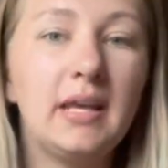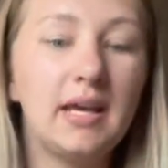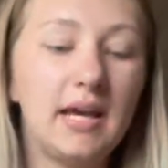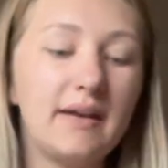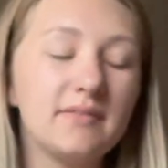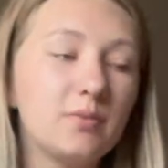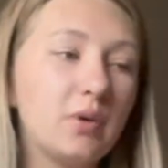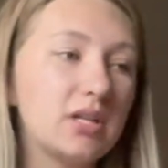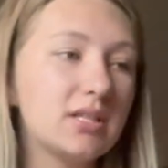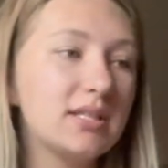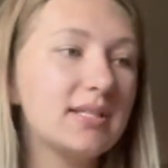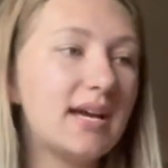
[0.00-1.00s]
I have to watch
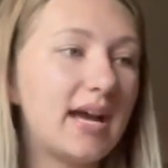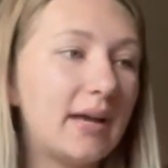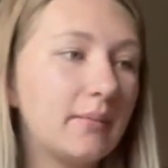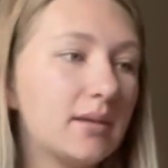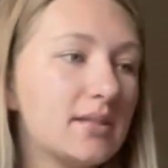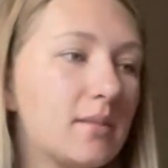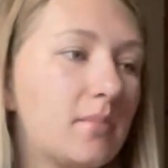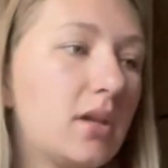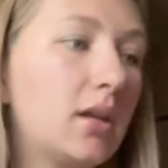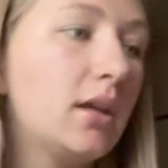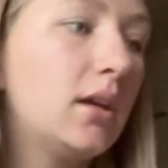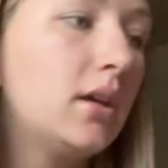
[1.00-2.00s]
the time because I'm
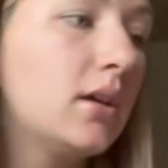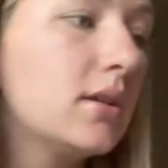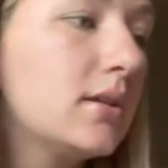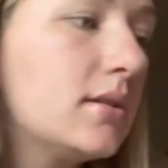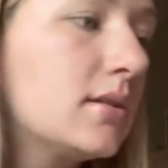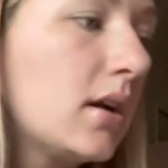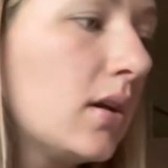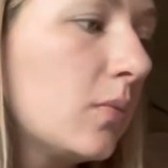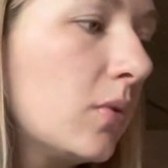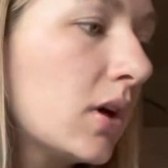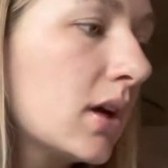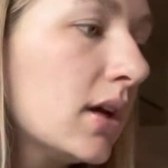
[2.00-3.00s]
gonna start
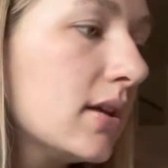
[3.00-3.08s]
work at